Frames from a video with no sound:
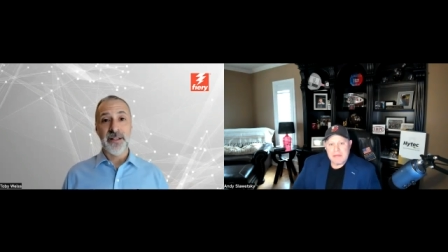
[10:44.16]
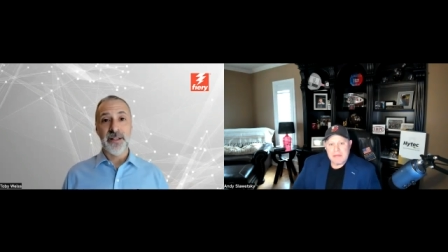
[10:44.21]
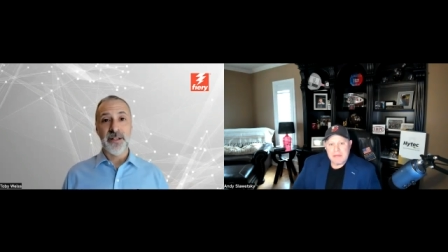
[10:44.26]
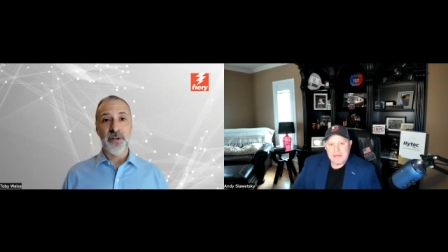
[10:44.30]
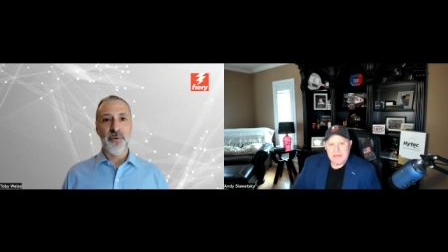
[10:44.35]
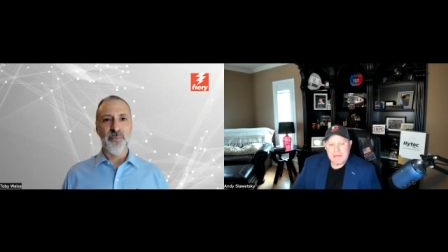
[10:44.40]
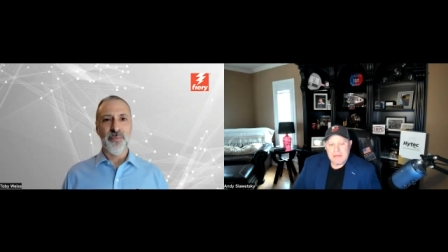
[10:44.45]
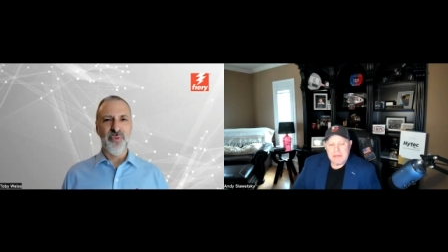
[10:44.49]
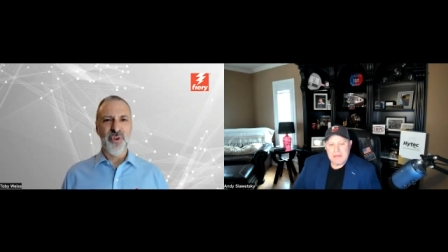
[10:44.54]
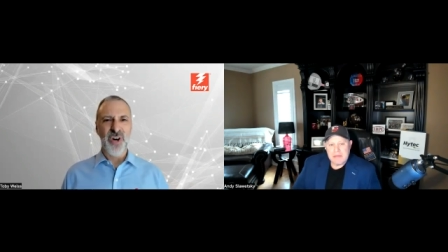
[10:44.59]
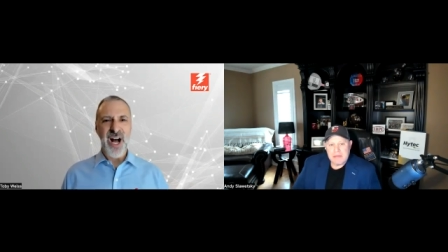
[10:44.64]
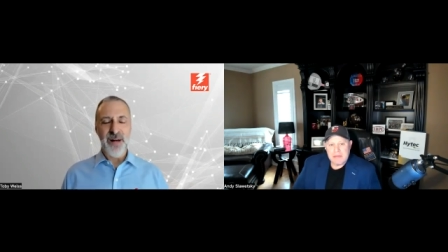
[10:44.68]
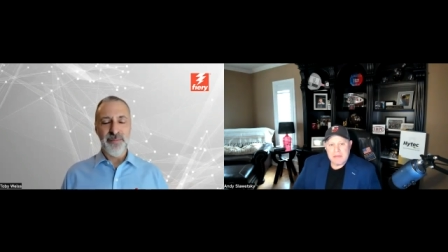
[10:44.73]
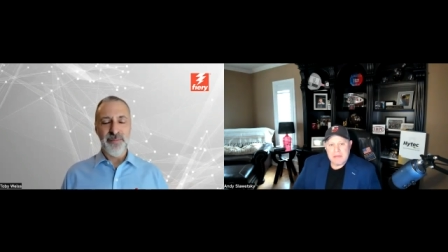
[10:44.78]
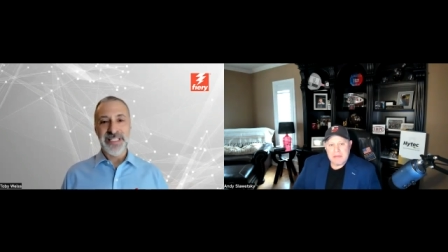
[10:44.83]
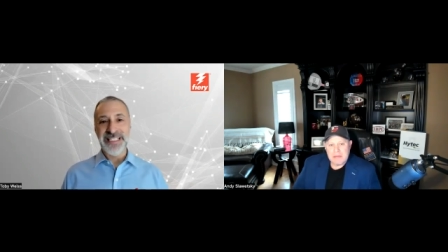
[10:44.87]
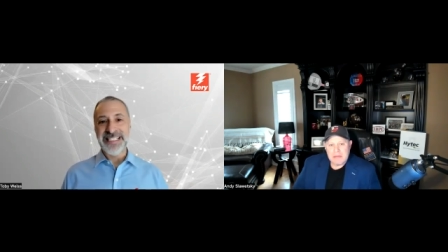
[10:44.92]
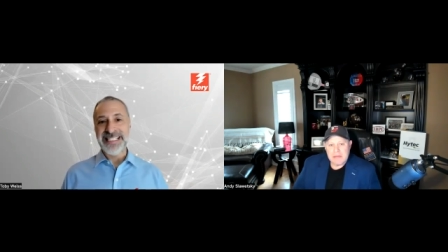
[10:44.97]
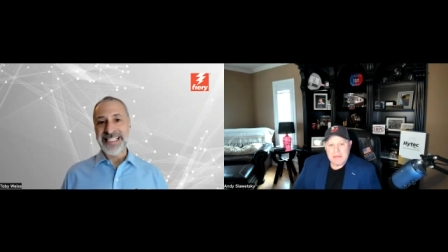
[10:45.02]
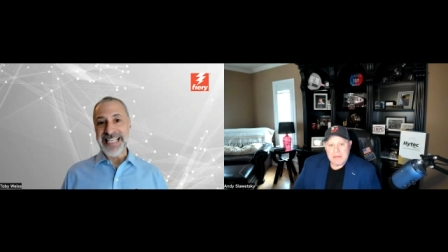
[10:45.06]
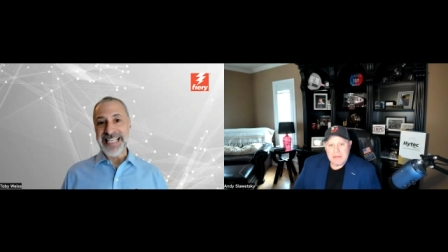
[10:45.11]
you're
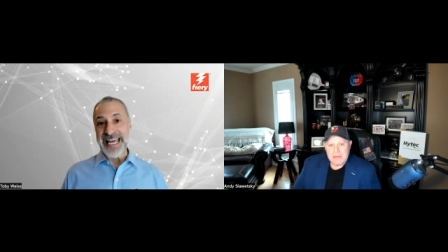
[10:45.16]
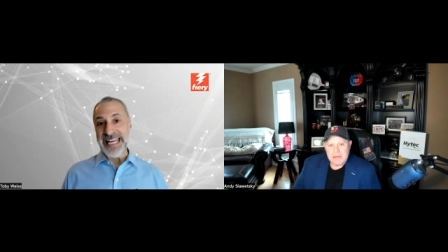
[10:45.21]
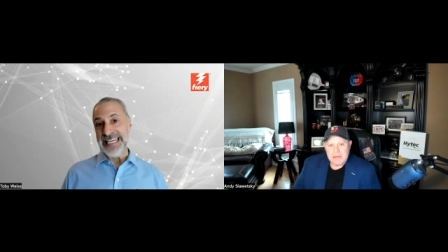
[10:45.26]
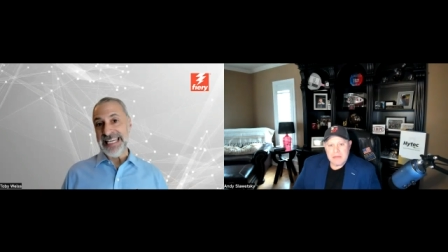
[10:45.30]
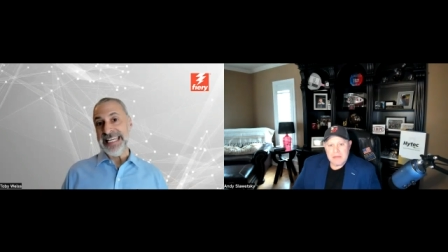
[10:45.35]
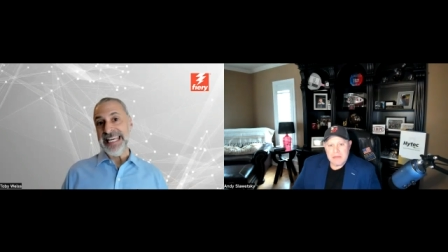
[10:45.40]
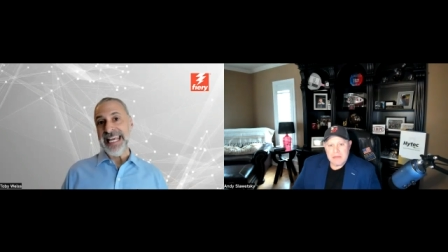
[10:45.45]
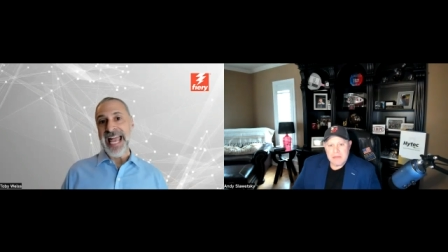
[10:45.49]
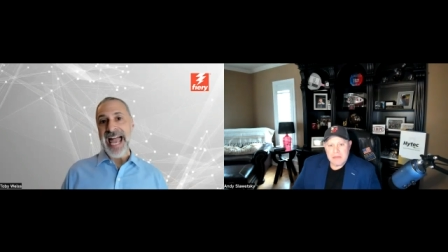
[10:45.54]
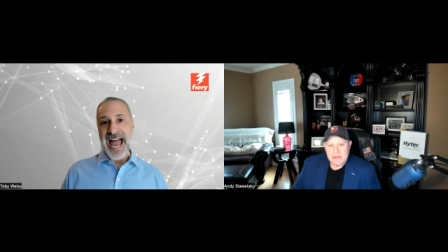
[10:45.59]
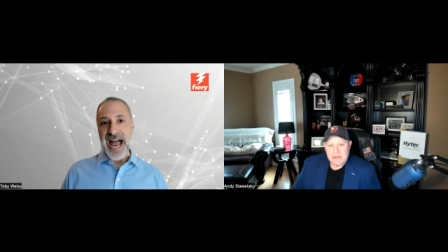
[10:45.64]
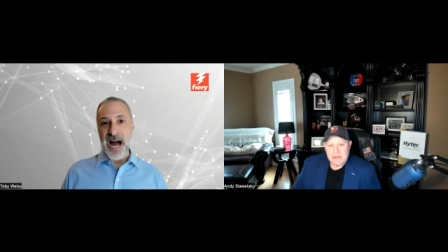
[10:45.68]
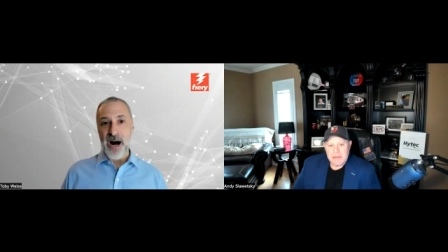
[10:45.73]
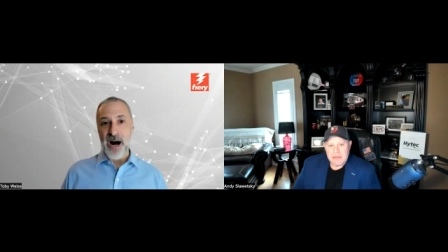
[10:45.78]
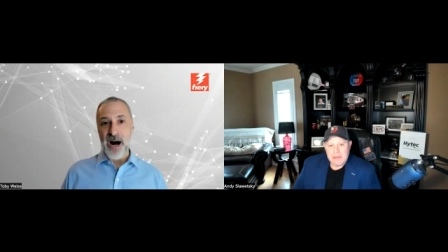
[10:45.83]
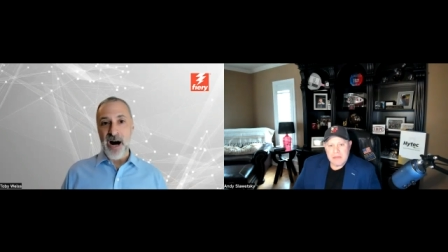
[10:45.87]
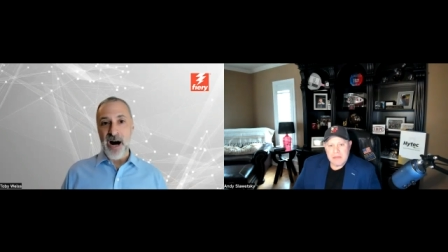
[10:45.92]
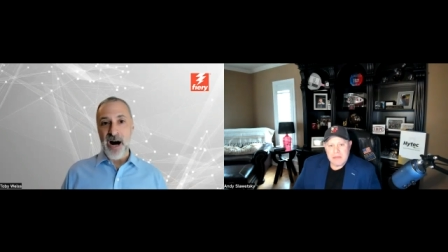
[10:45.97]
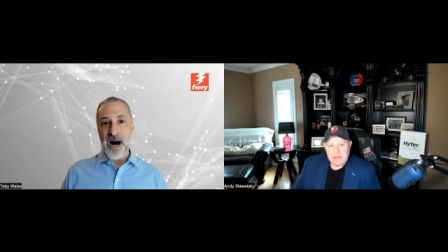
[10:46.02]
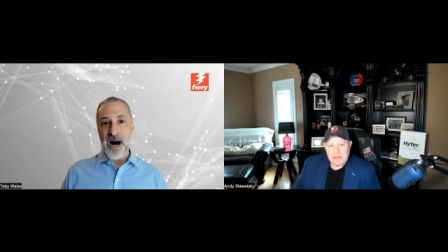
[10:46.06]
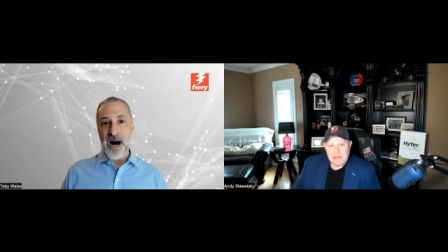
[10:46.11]
probably sending
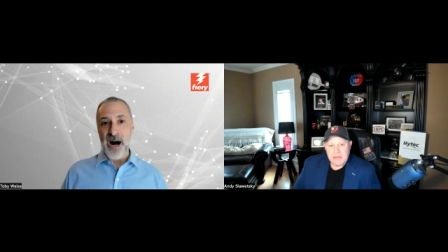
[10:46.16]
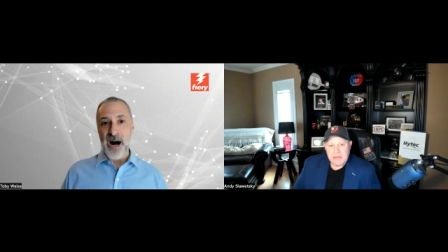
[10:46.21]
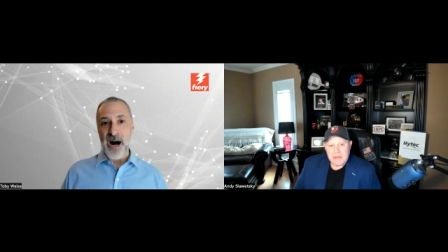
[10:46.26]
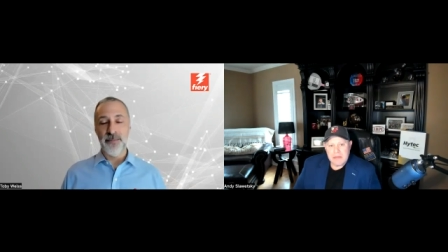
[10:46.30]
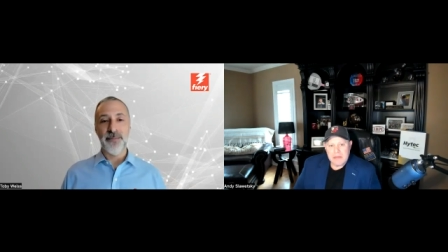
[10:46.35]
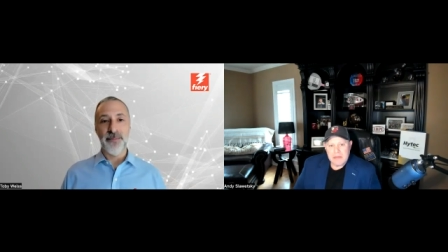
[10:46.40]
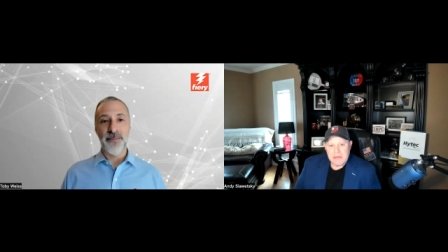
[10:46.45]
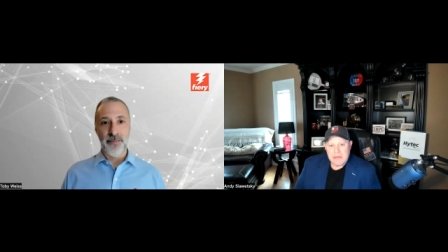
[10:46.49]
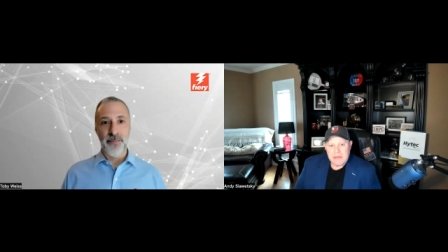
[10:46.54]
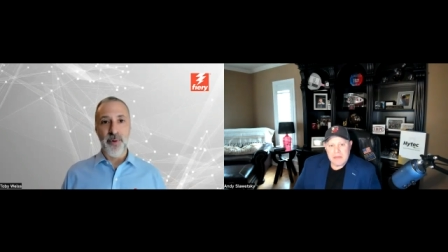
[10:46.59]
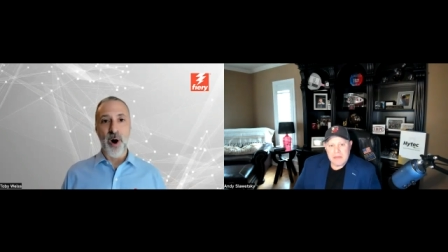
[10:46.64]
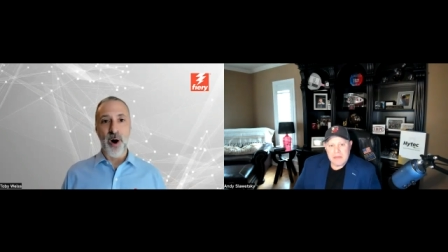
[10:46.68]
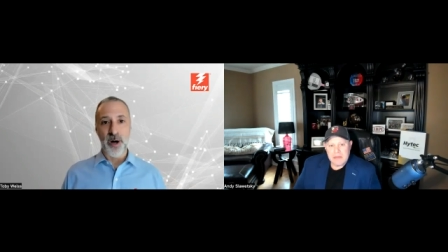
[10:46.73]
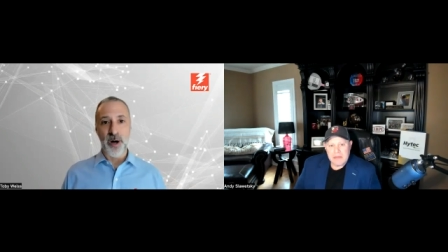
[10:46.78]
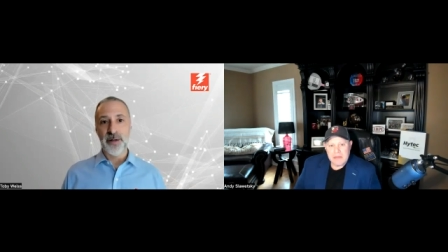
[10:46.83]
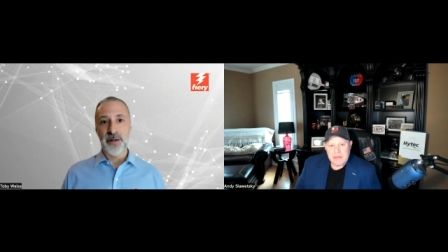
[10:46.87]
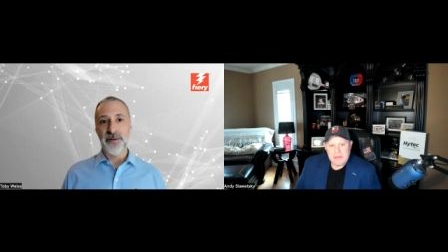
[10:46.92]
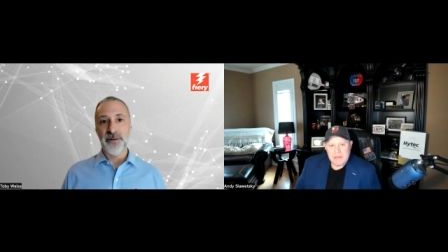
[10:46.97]
out some part